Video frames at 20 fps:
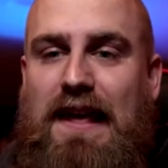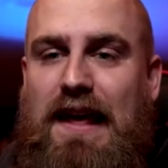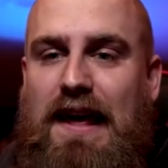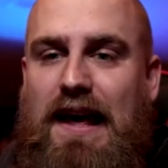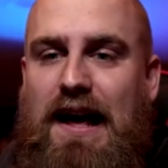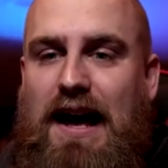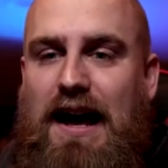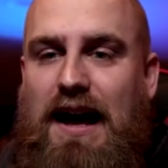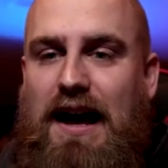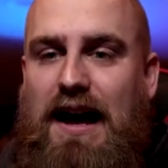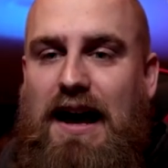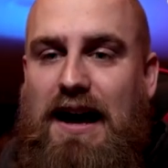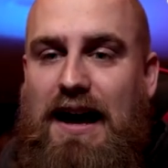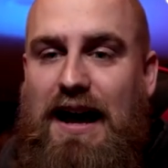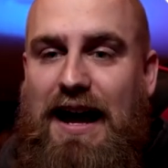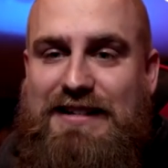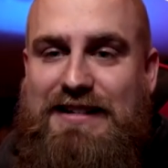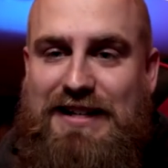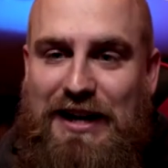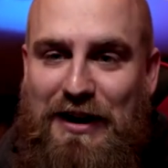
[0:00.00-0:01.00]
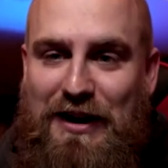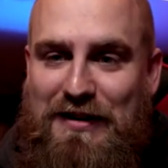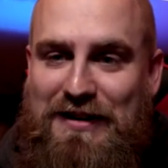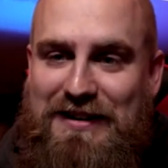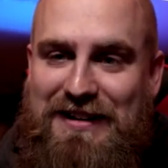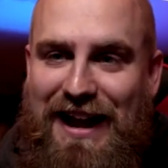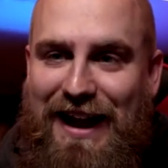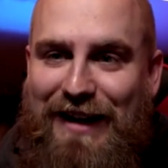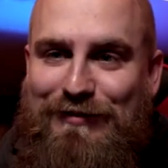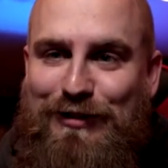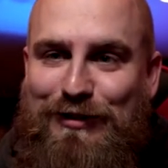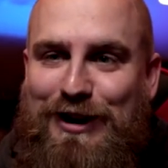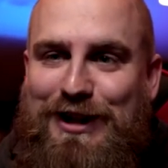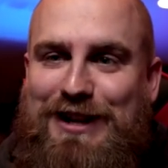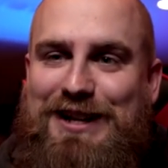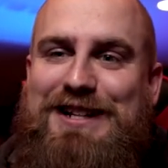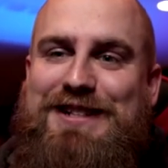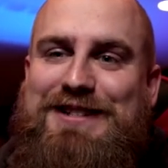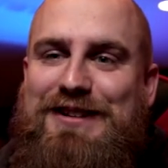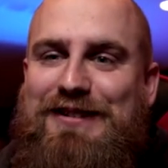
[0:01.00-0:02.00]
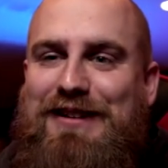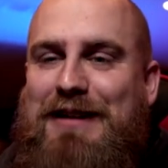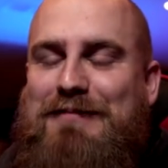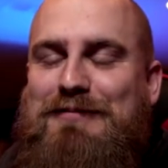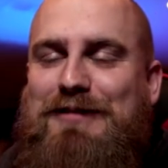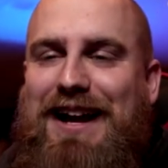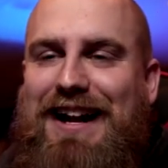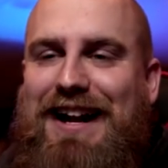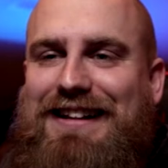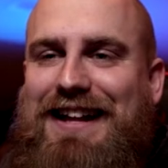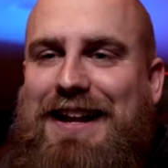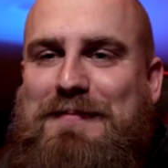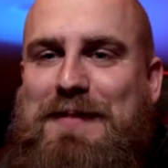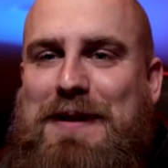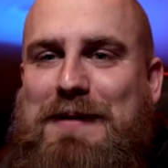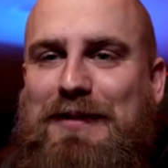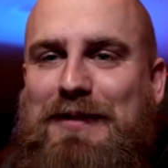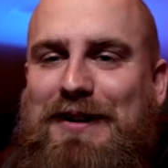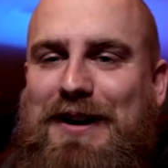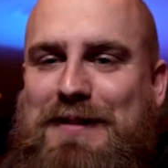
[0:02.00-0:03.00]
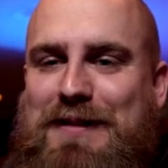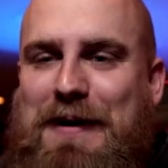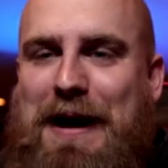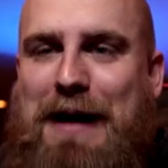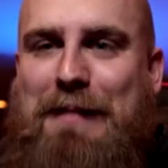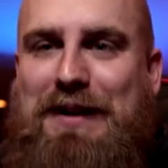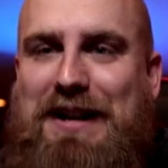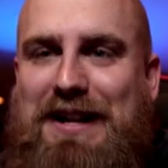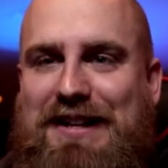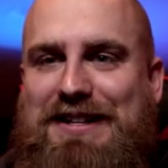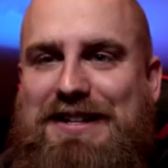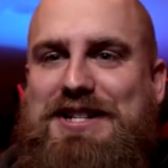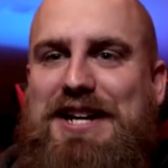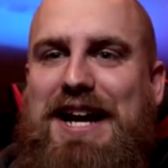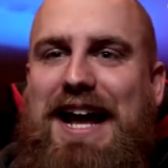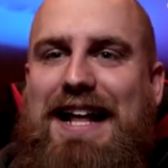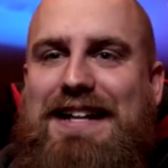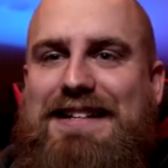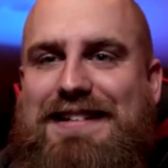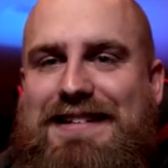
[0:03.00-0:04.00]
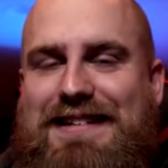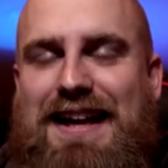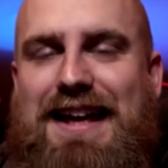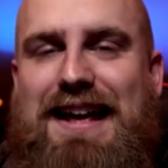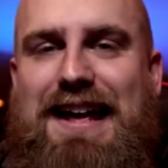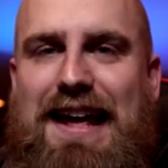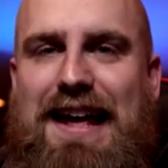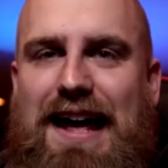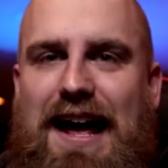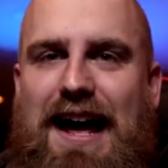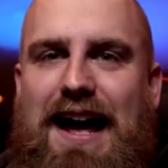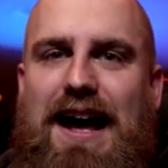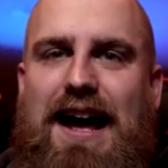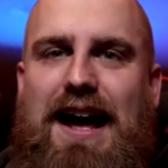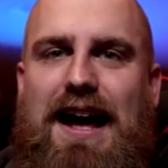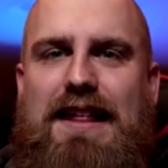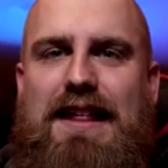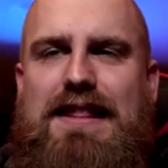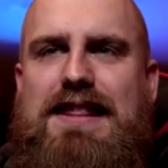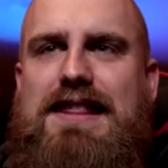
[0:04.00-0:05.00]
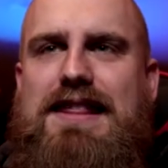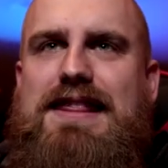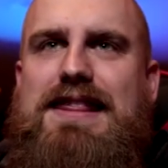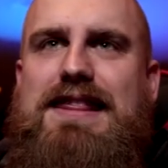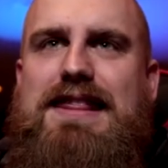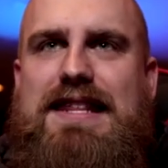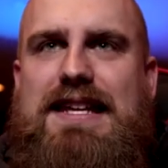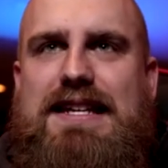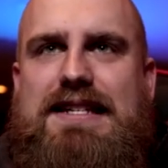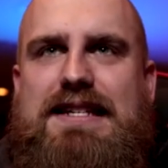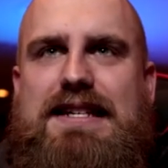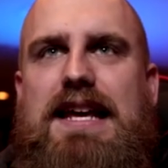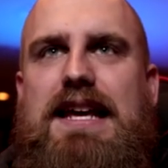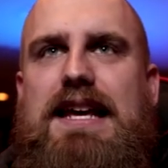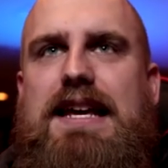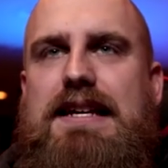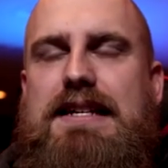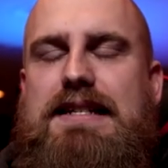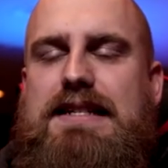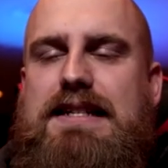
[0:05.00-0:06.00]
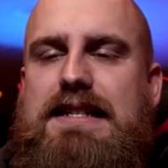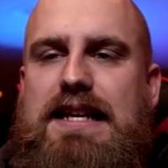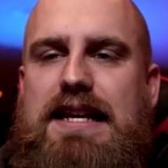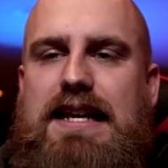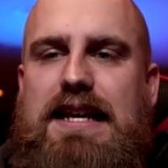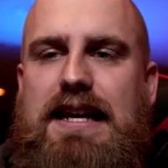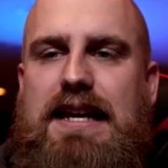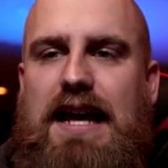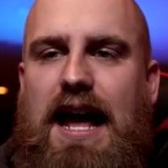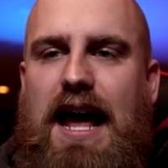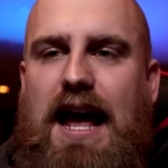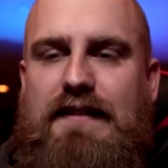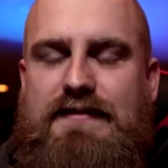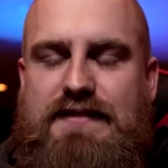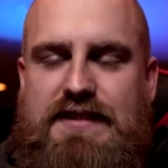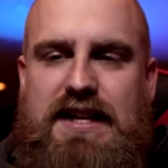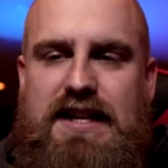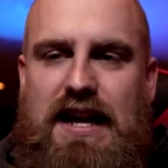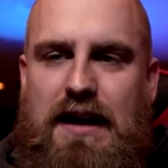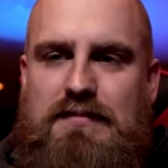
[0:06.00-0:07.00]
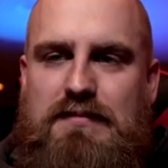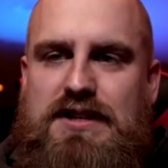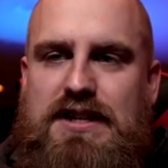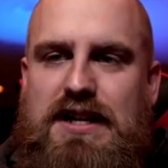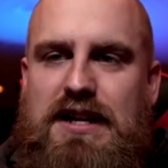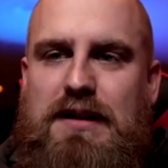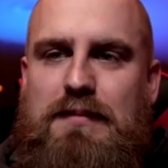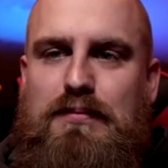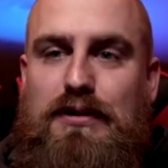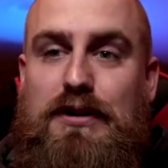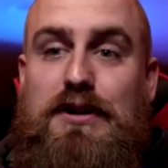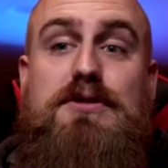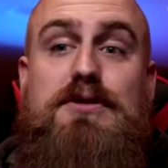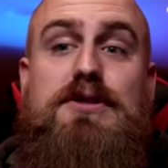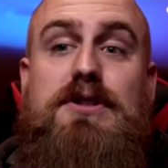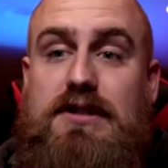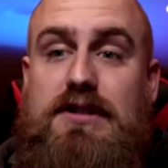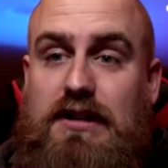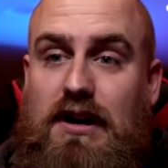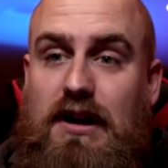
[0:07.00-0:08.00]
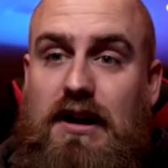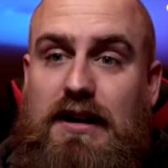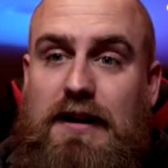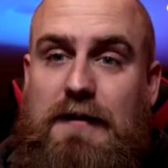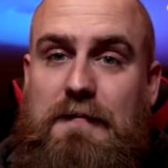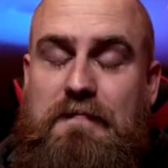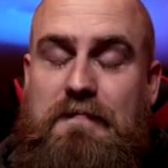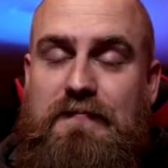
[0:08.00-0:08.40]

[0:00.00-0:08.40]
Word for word: Uh, how's it going, everyone on Instagram? We got a of people already popping in on the chats. Uh, this is the FCMG producers log.